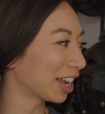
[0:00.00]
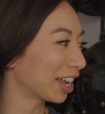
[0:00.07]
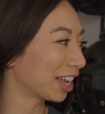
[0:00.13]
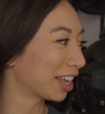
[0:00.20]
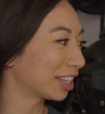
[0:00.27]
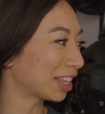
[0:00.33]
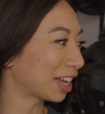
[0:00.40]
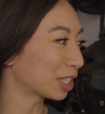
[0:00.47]

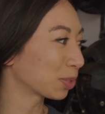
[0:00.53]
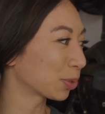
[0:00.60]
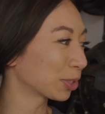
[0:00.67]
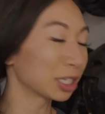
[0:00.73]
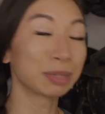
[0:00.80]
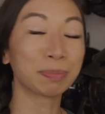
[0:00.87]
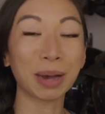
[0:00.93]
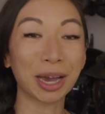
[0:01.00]
and that's where
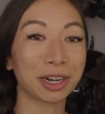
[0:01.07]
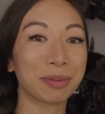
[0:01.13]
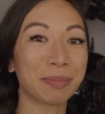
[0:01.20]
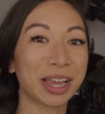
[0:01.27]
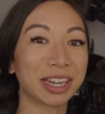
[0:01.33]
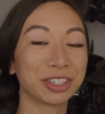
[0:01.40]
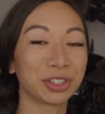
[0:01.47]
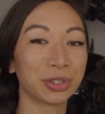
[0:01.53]
the
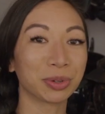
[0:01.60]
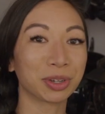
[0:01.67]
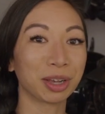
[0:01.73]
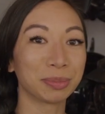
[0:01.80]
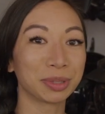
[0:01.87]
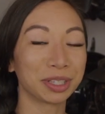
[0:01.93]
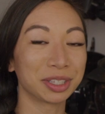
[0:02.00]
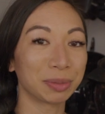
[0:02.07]
Spider-Man suit
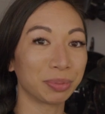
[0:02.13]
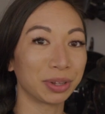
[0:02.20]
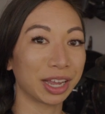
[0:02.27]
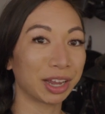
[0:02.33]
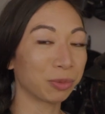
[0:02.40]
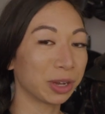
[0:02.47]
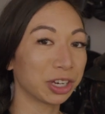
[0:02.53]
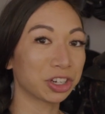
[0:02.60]
comes into
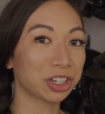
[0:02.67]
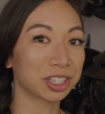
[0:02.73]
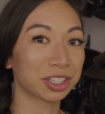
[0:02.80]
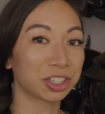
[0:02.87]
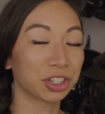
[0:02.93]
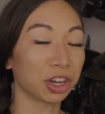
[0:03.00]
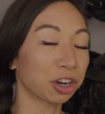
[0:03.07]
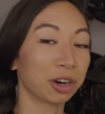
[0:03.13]
play. We just
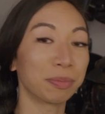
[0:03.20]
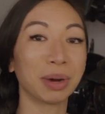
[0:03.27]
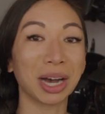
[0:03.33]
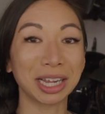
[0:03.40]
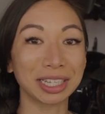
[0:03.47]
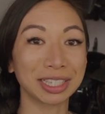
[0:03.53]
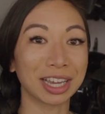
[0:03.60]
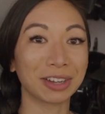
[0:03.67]
stuck our
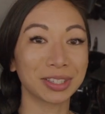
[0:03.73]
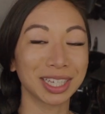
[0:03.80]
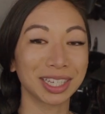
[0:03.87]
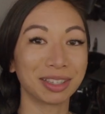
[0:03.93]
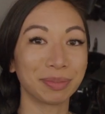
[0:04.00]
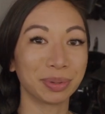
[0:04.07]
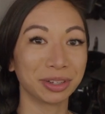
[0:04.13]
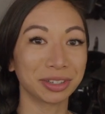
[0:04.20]
bodies
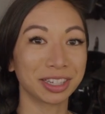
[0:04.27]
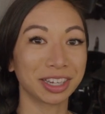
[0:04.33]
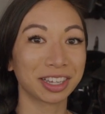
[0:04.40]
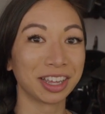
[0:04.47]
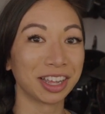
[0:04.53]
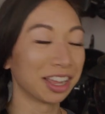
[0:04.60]
outside the building